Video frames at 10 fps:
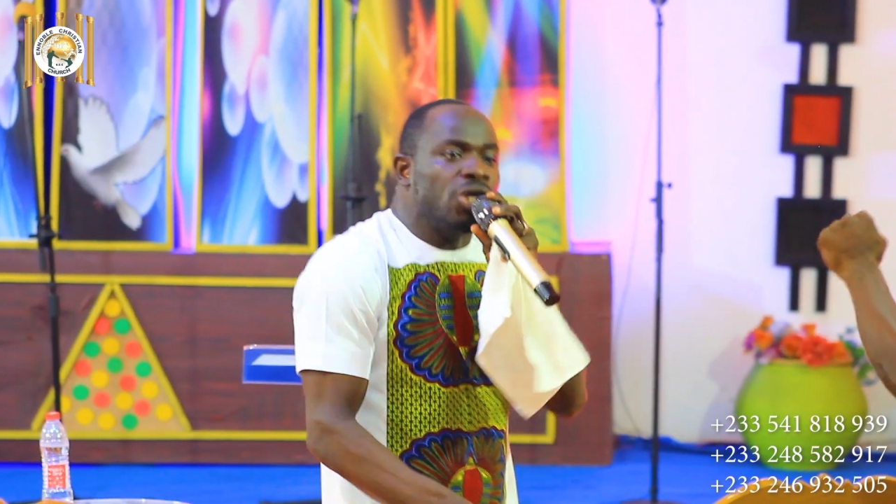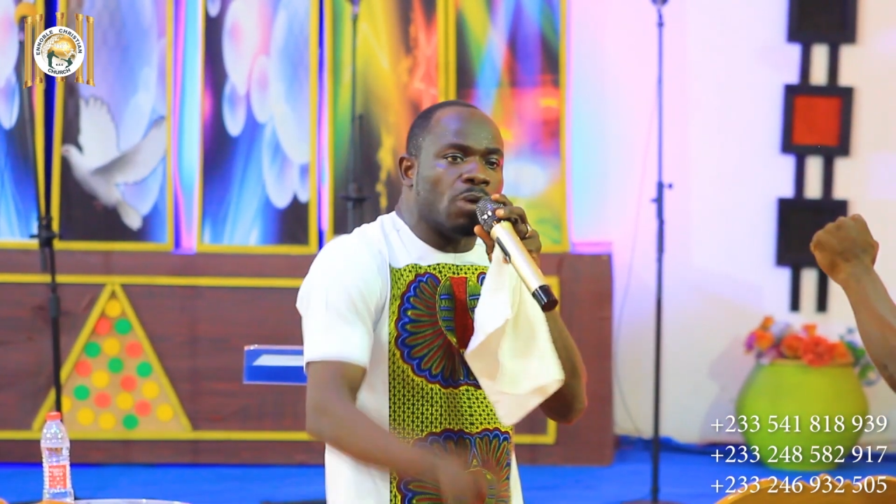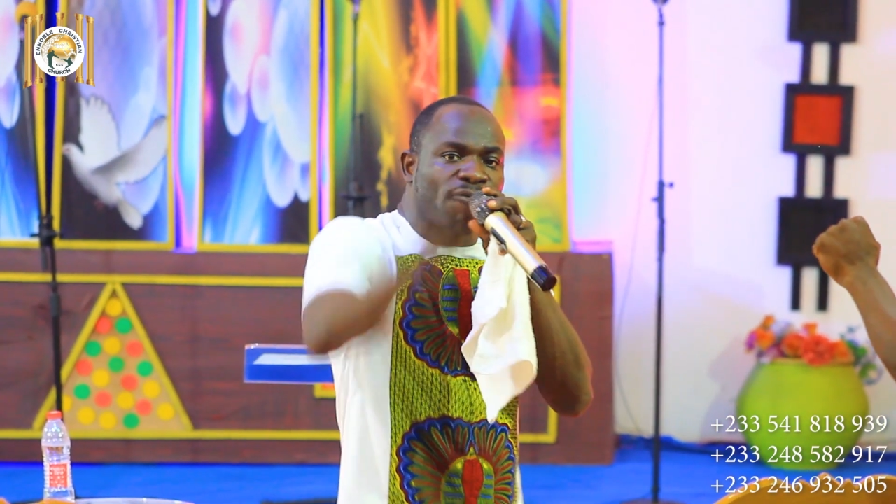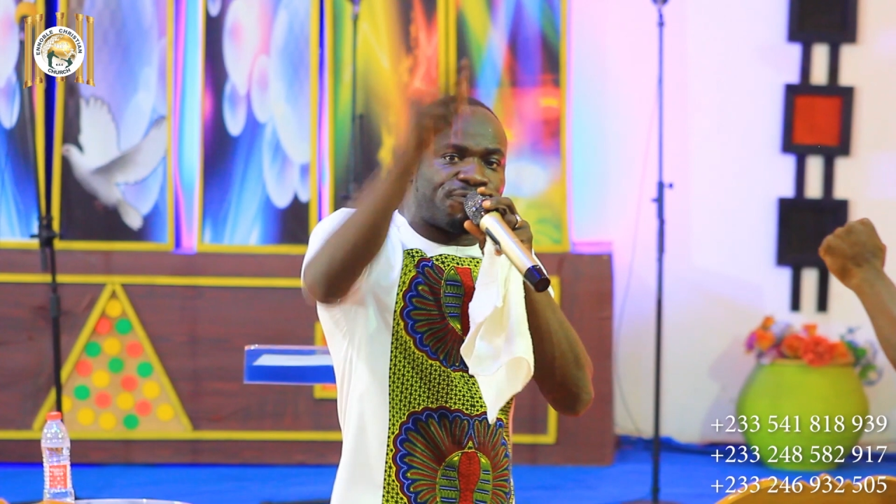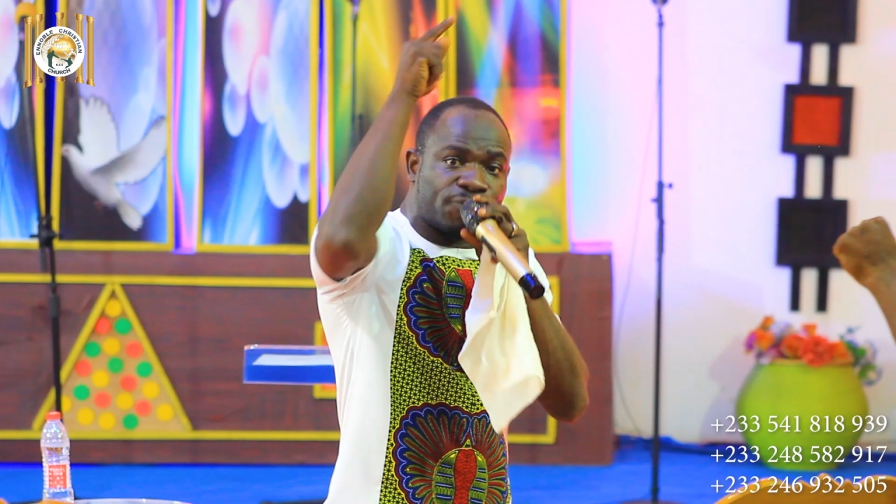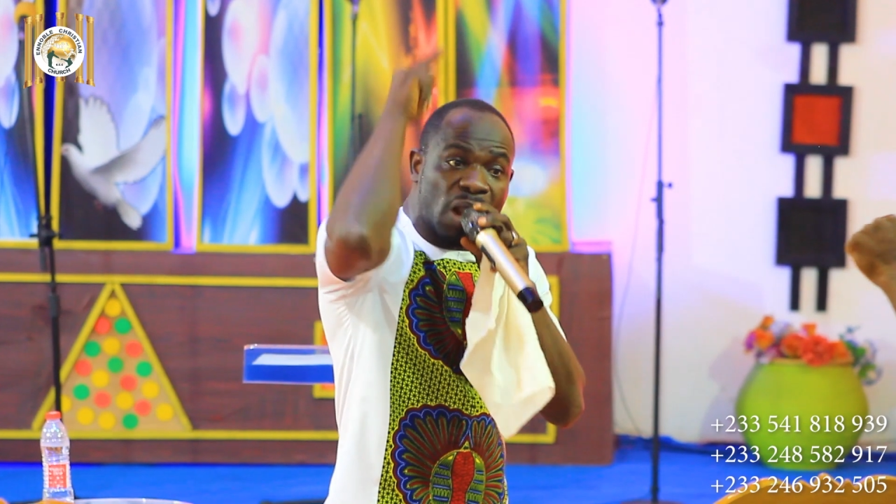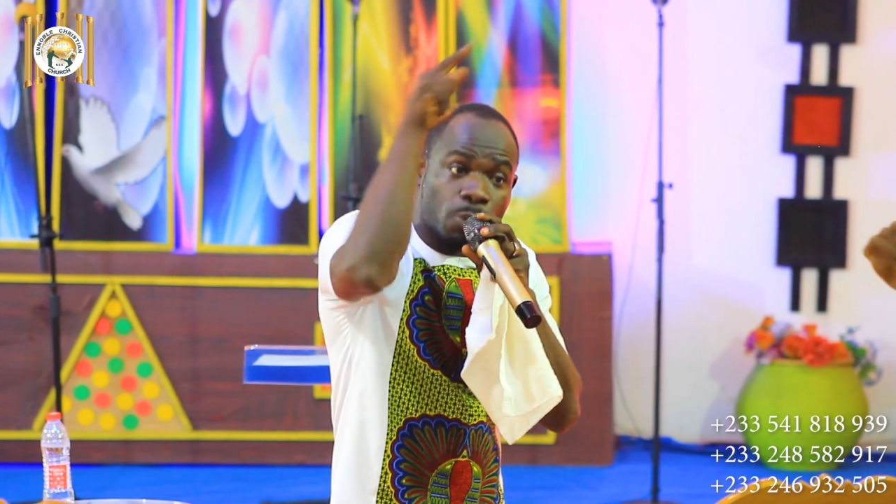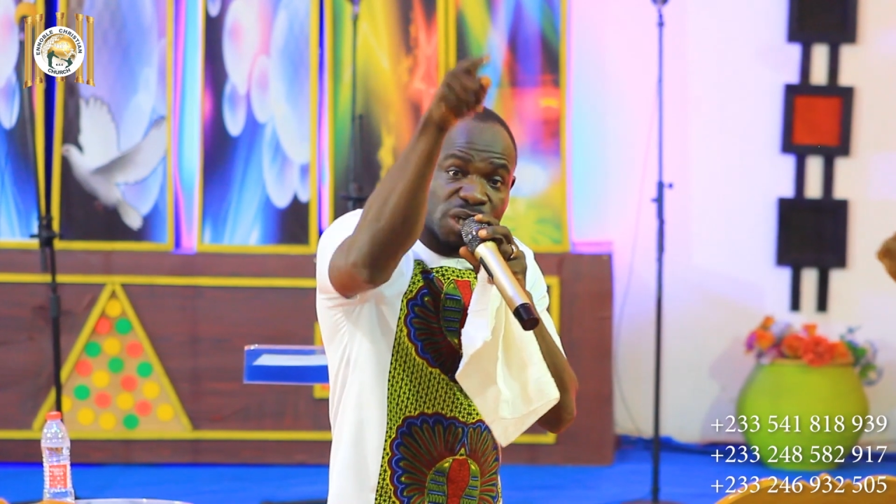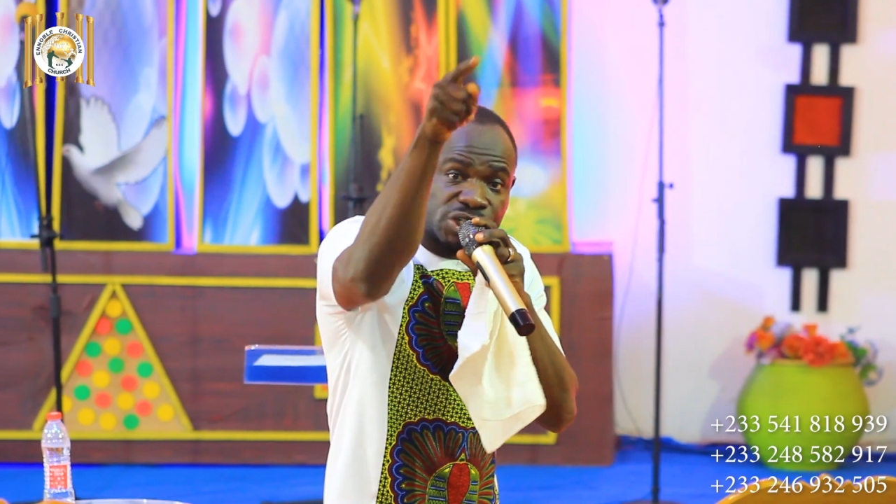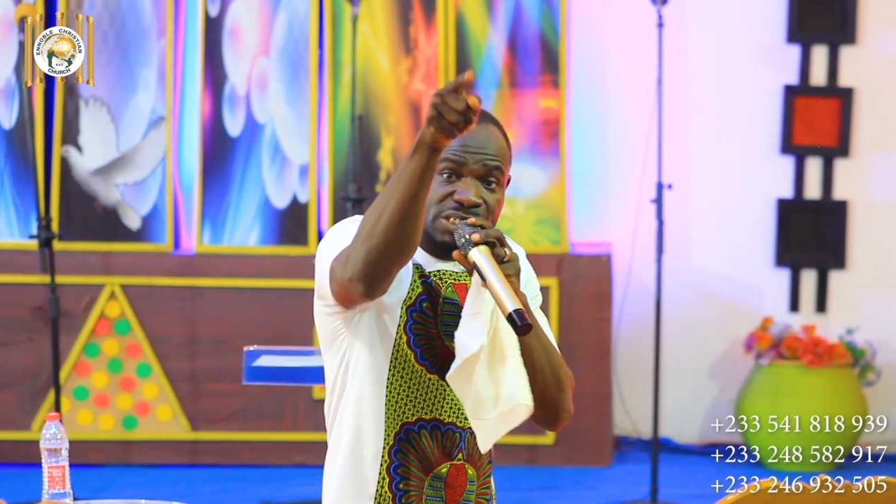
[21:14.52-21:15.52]
You will
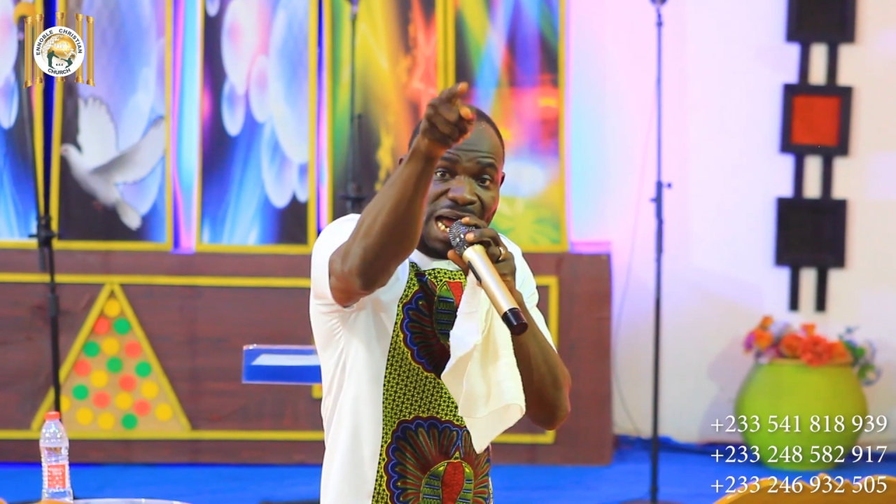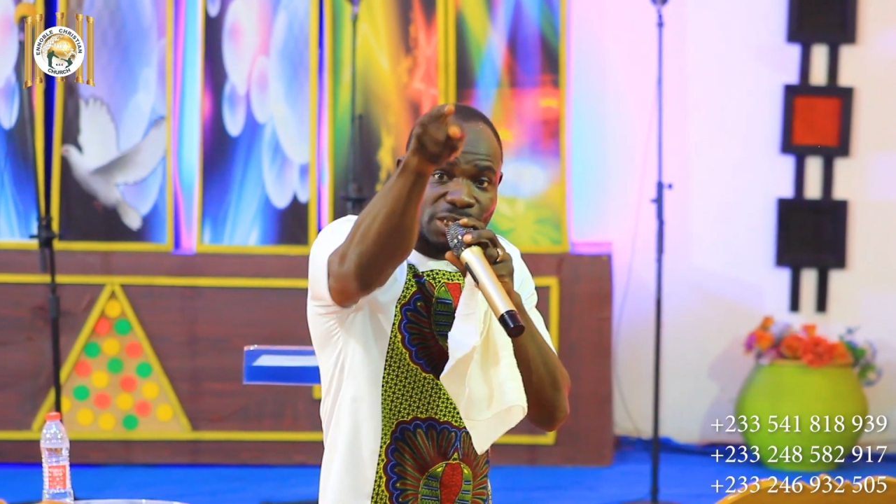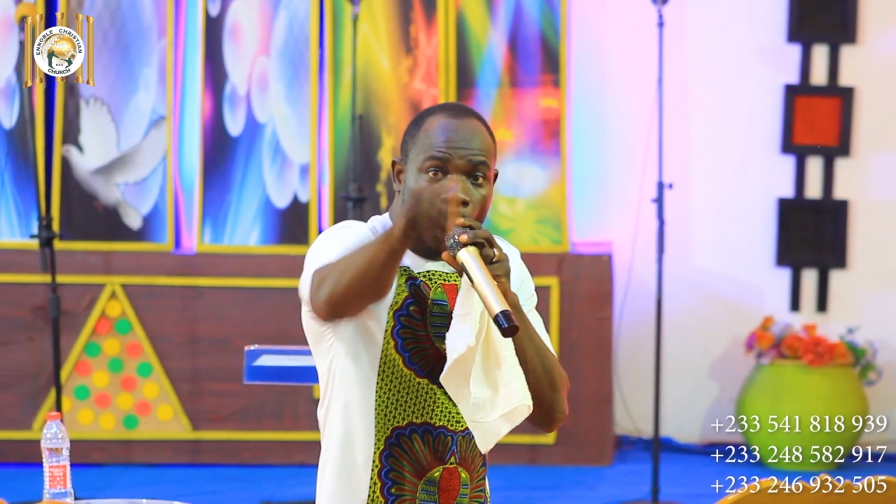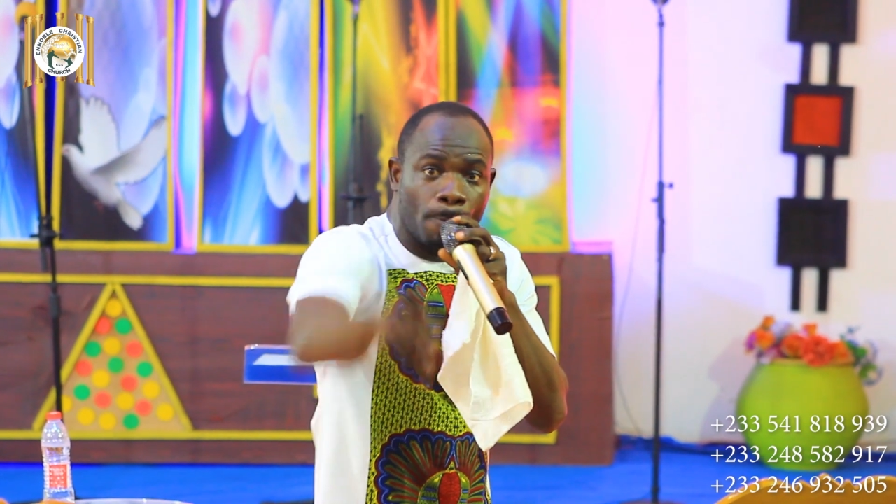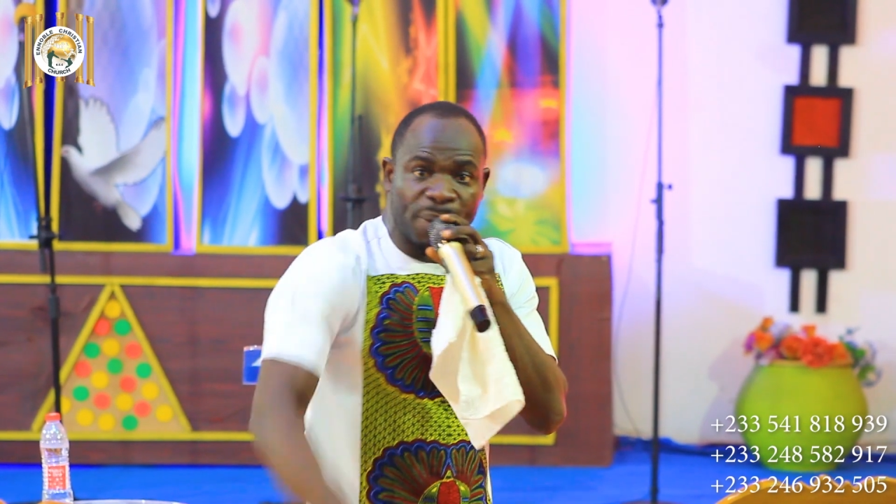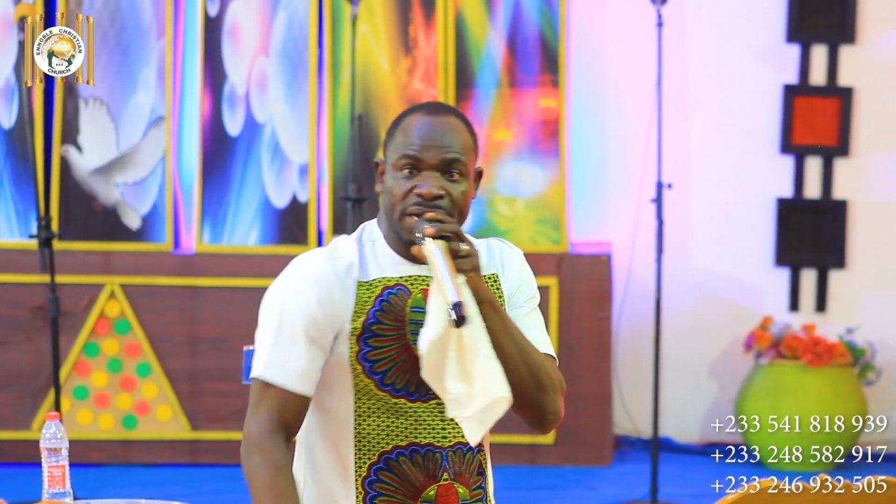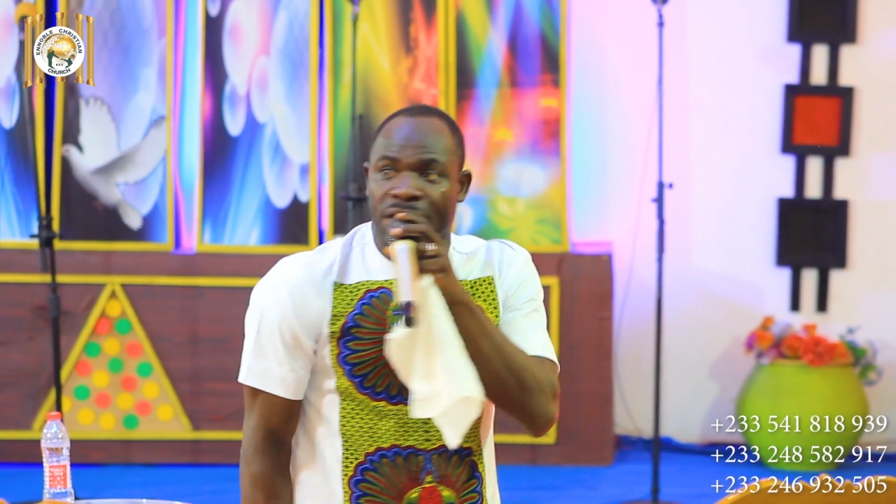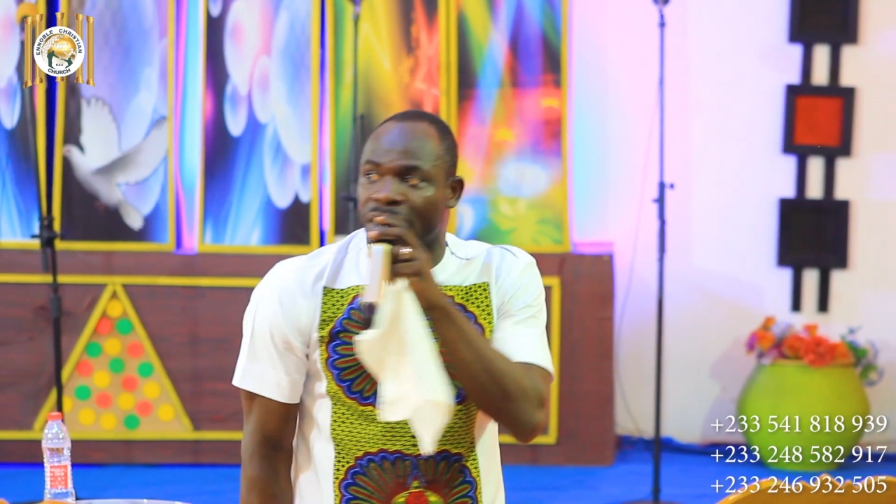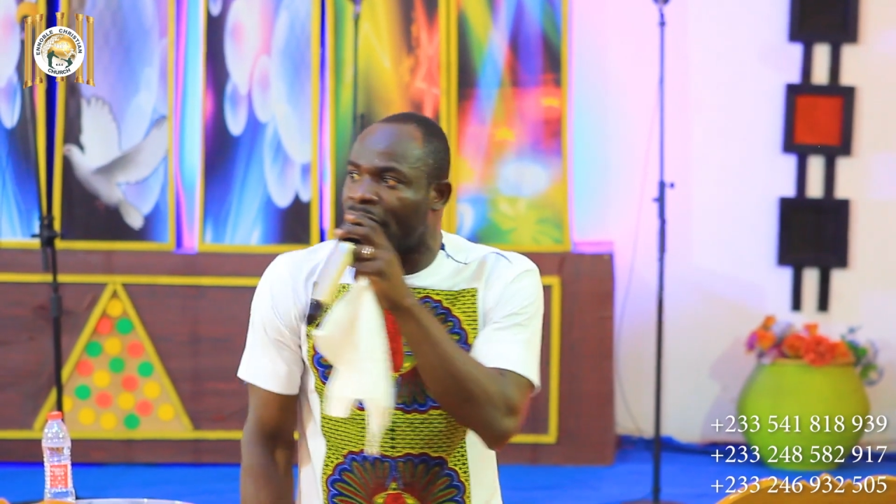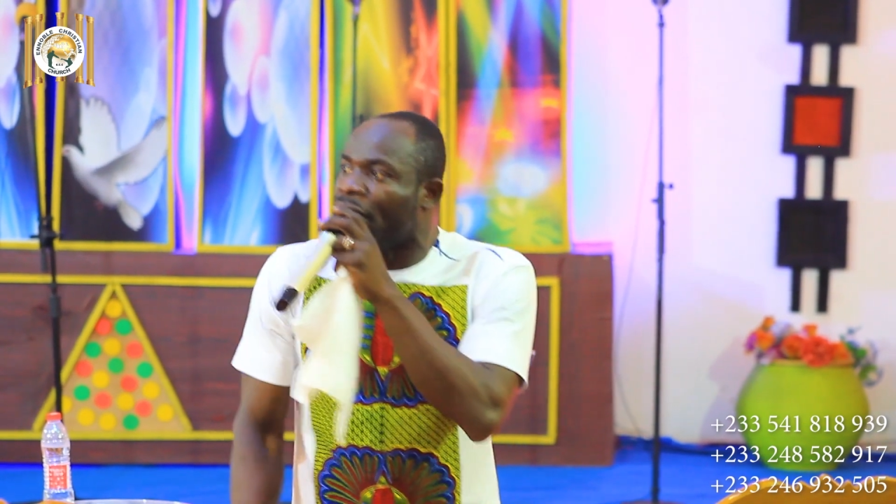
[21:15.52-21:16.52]
flourish in that company.